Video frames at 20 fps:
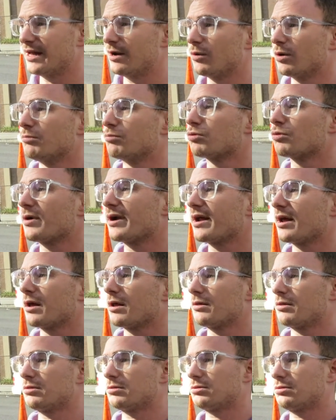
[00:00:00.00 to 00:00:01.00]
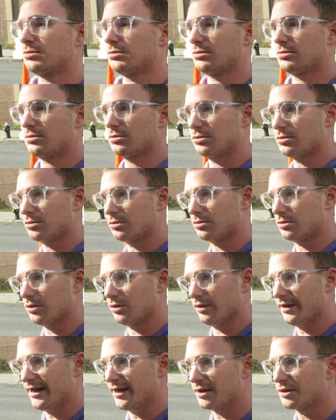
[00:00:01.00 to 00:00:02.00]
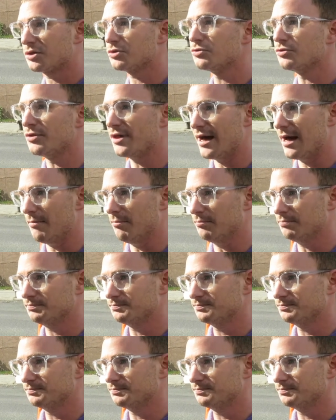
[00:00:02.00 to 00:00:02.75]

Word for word: they would bring the lake to them.